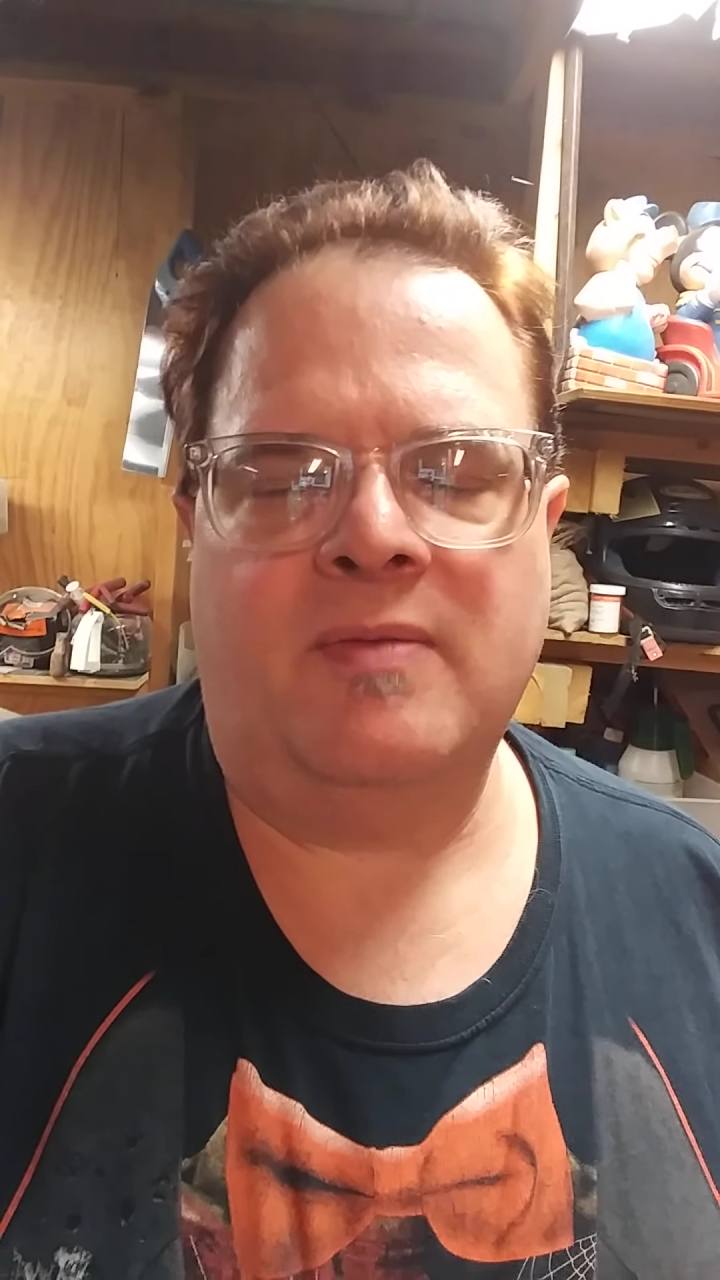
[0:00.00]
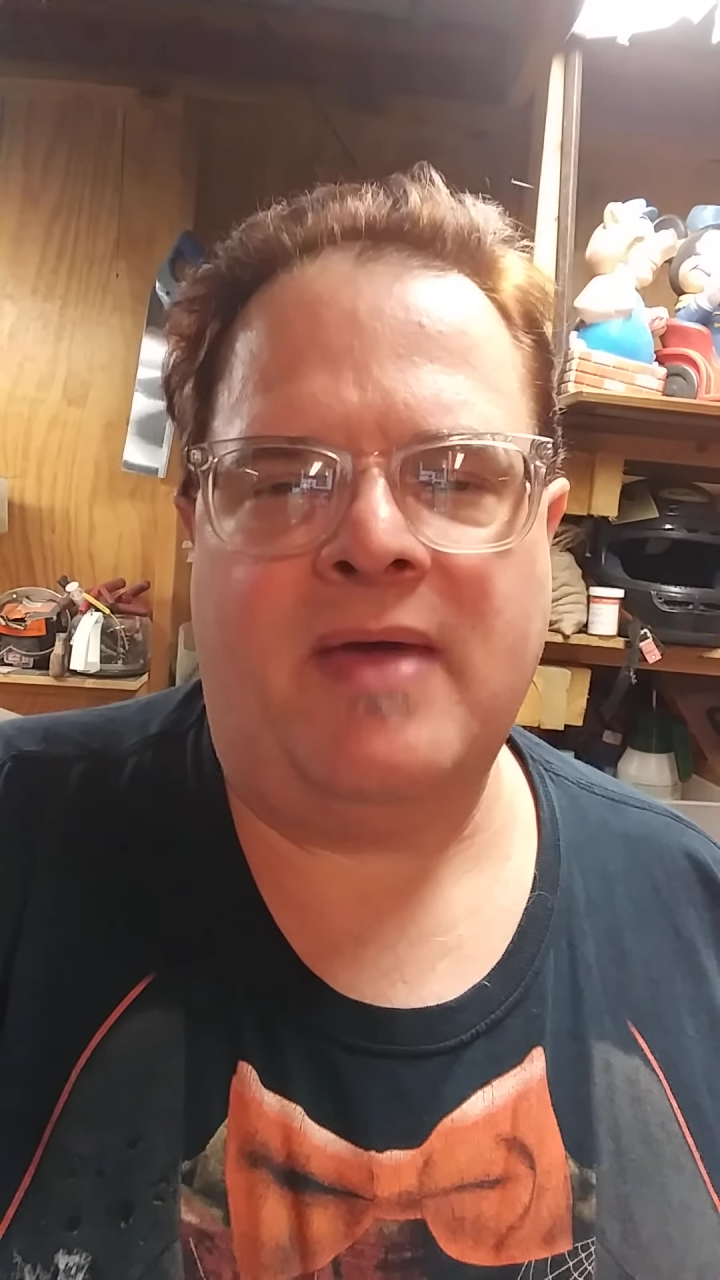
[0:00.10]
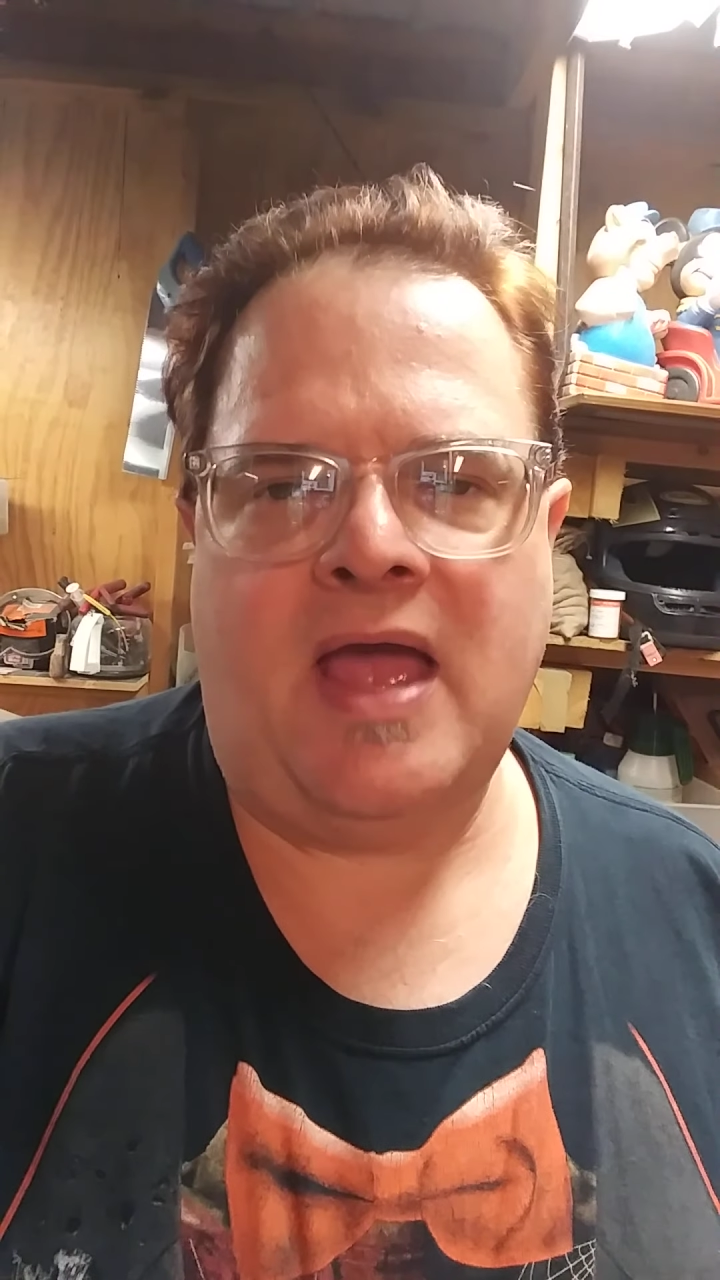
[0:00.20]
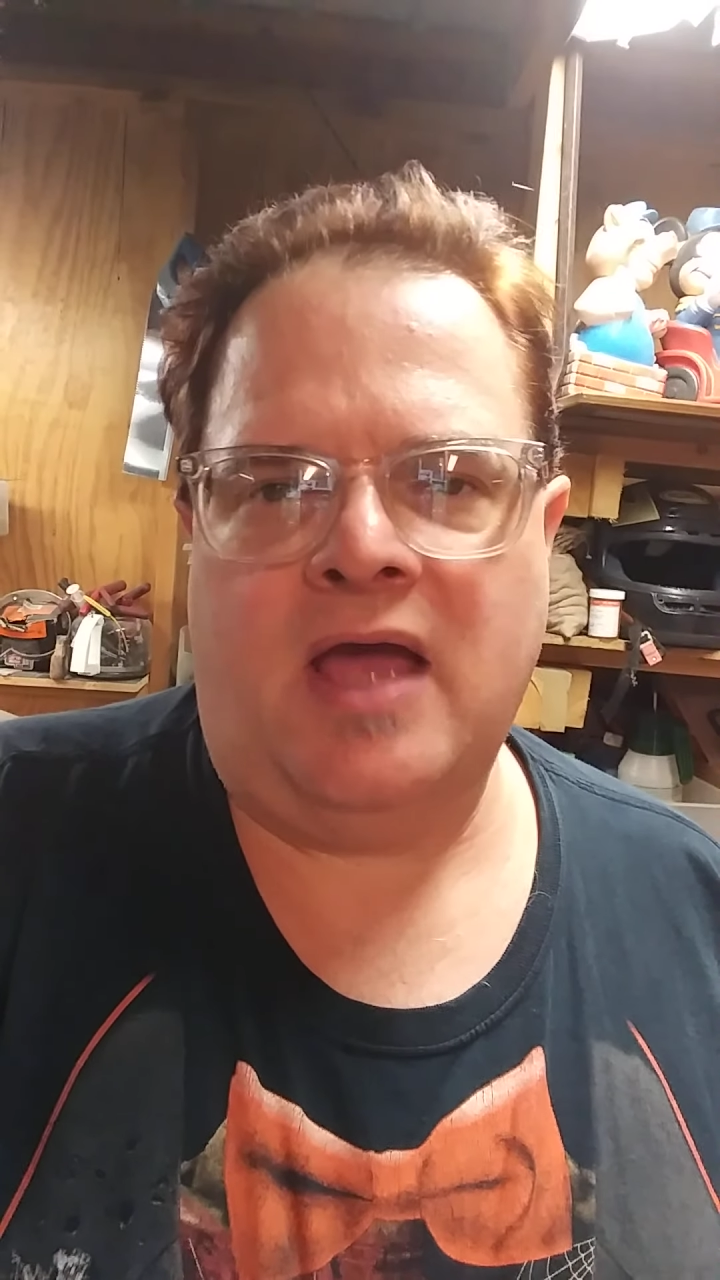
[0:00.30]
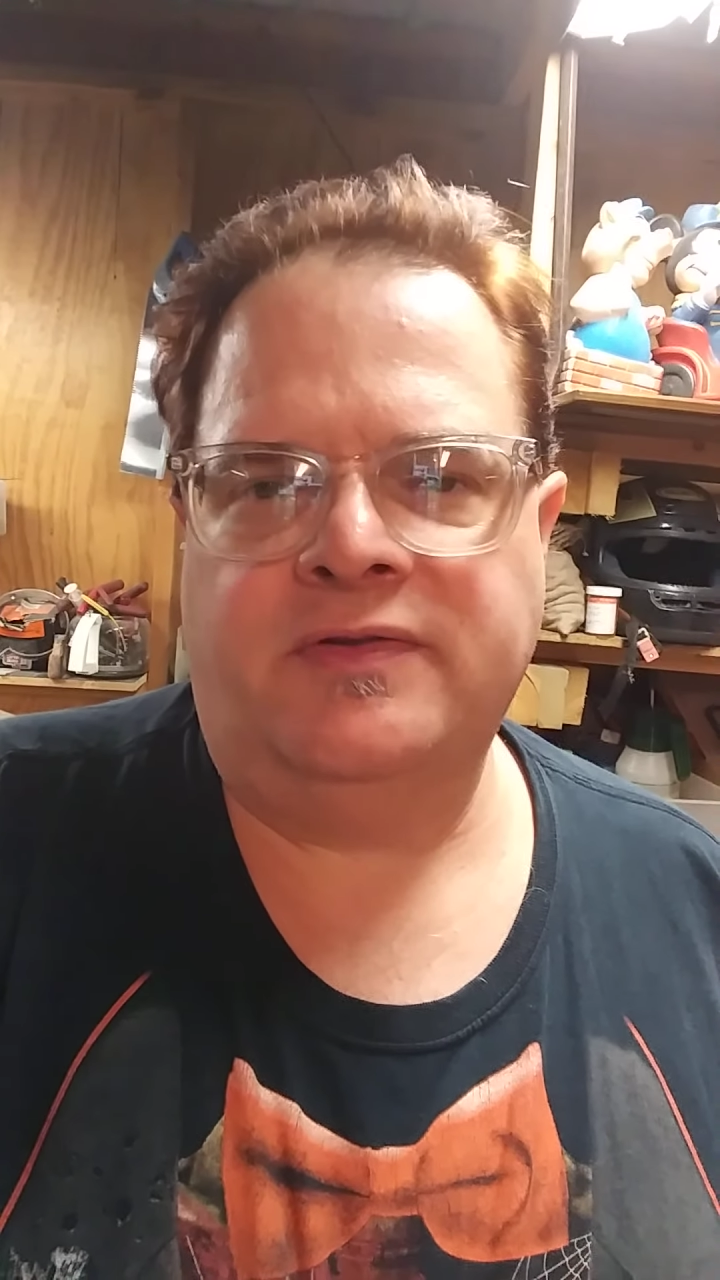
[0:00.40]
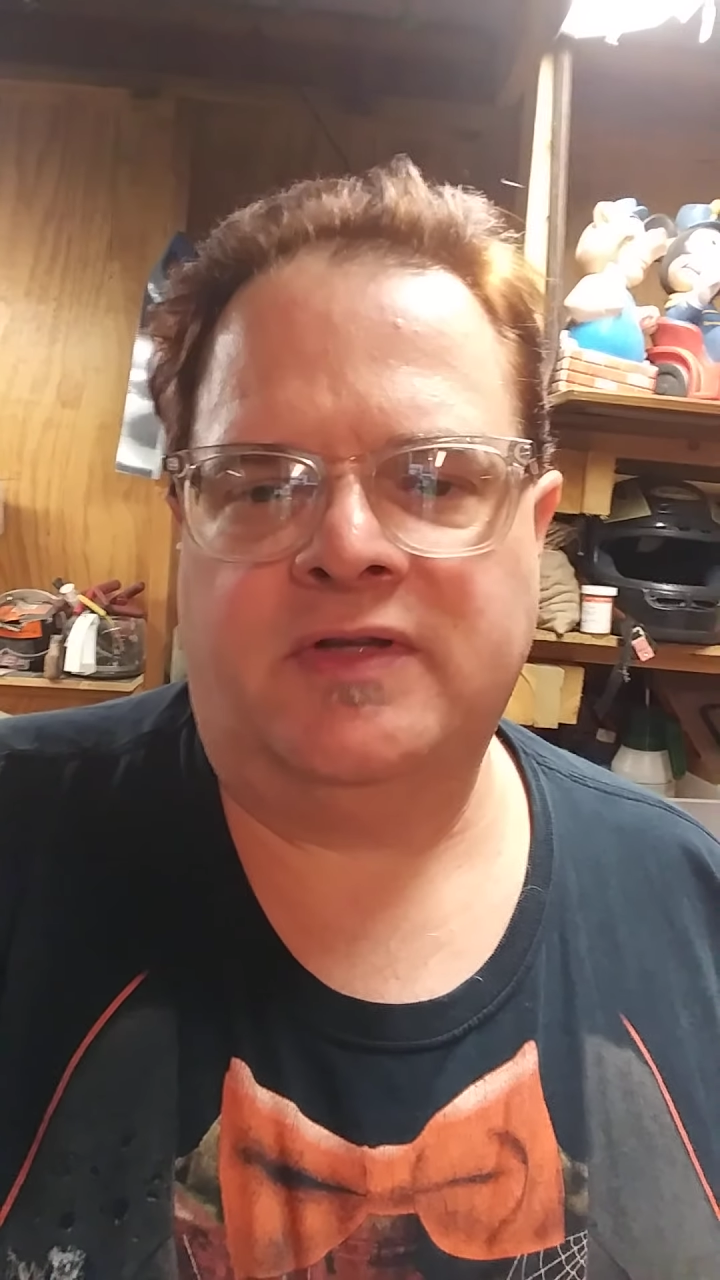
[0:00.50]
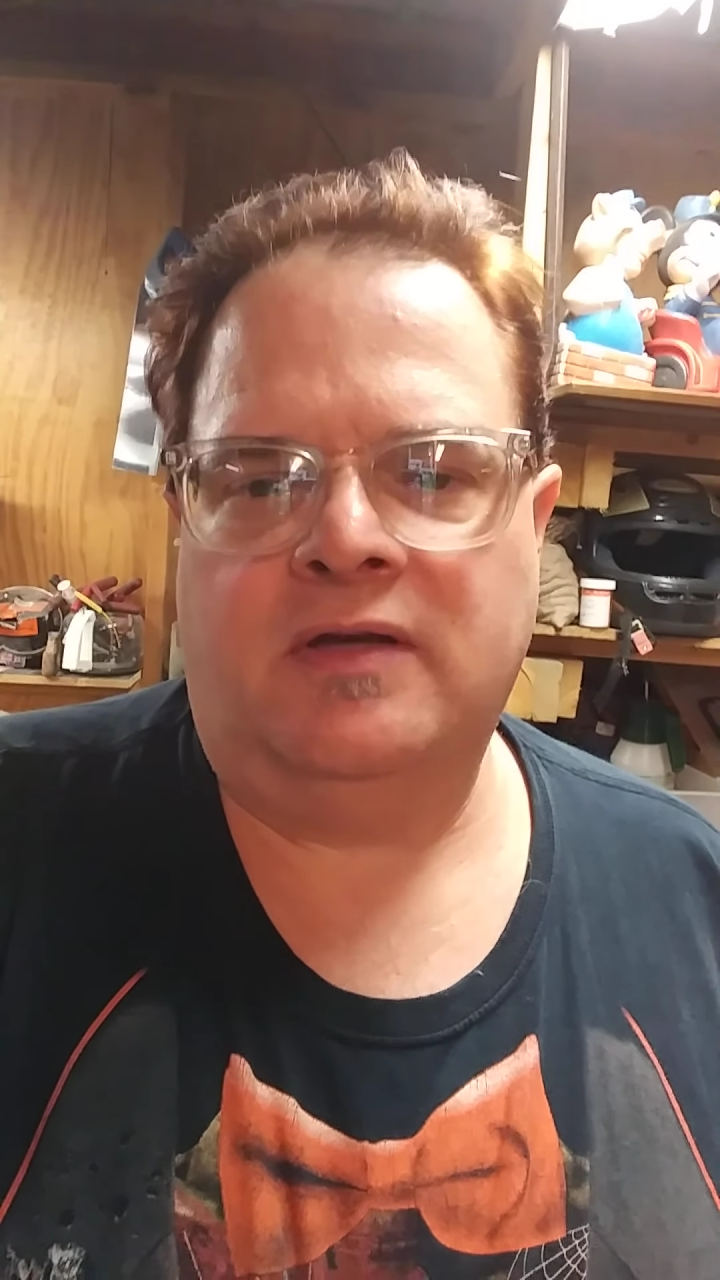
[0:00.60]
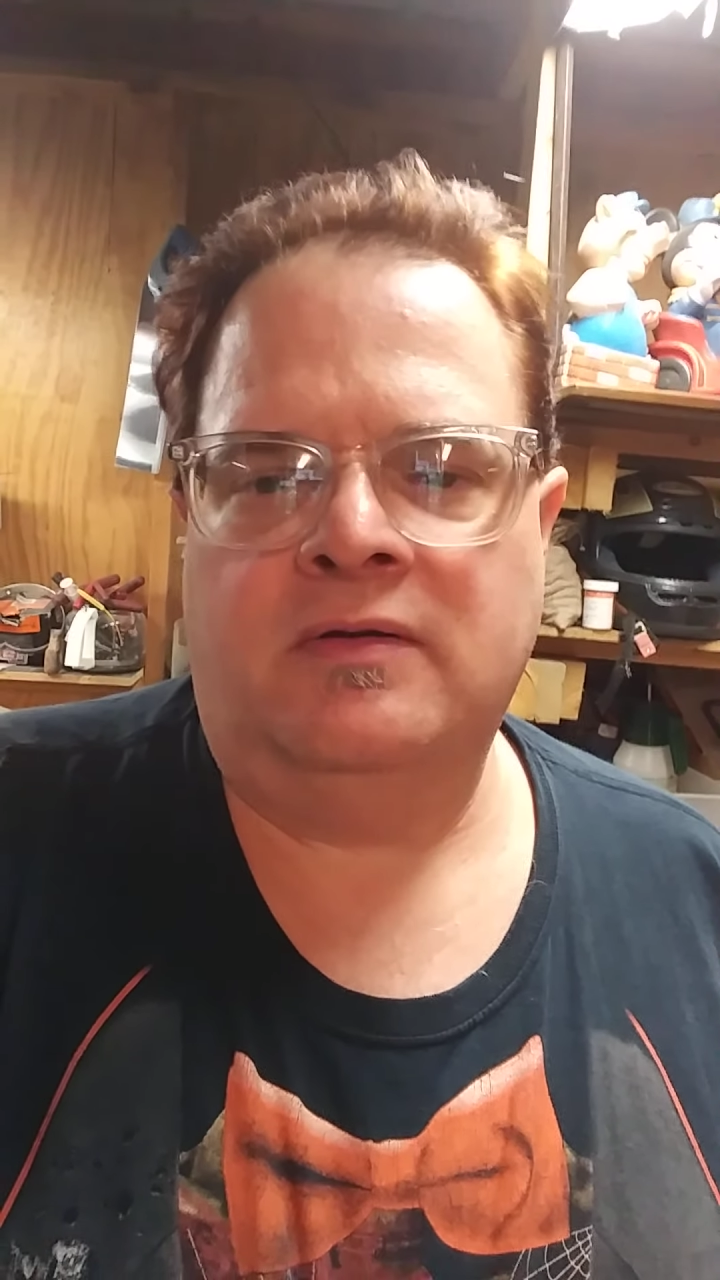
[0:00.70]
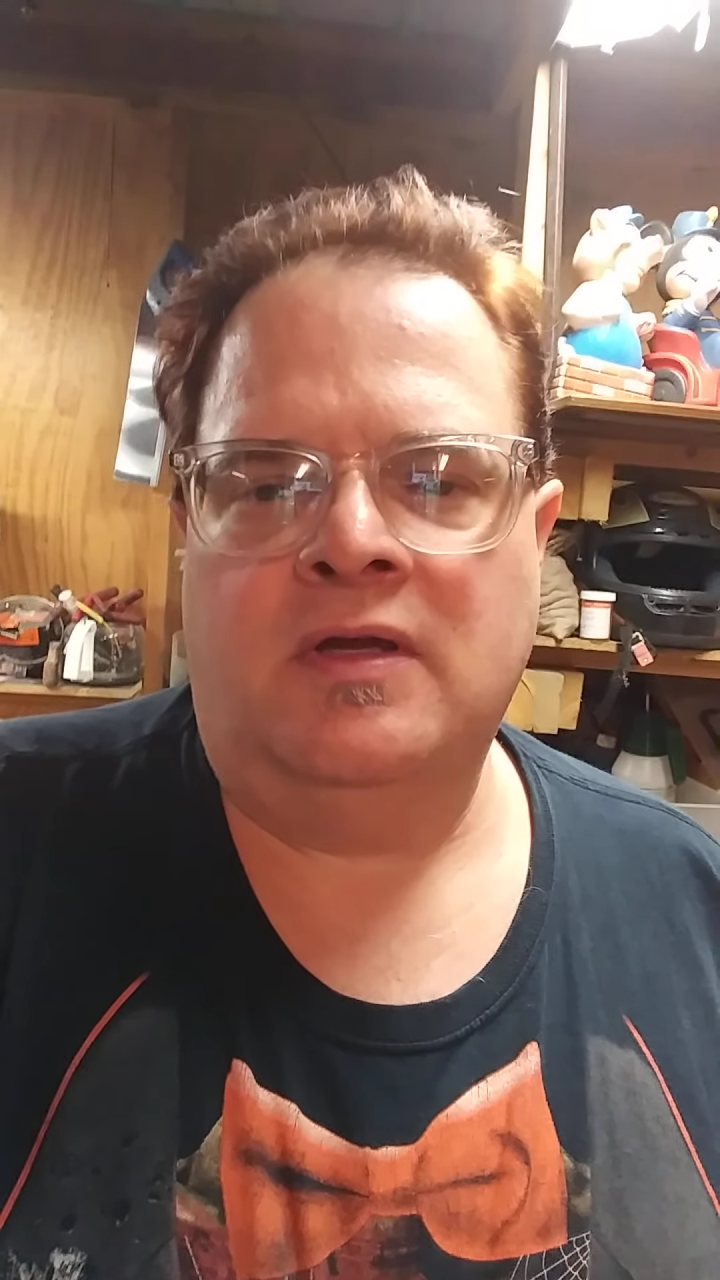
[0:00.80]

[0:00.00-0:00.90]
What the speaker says: mask.